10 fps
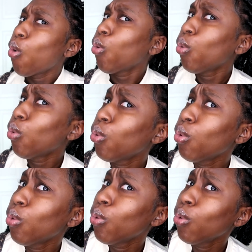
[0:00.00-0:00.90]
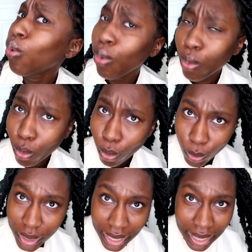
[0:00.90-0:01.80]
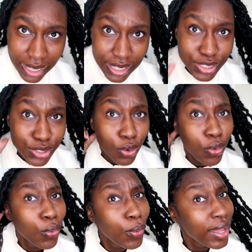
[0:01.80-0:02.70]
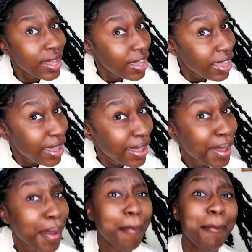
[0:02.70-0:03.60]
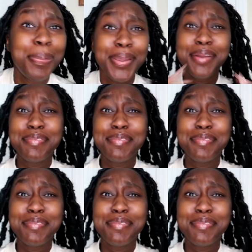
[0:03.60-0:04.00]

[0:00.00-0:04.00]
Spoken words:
Oh, get into it. Period.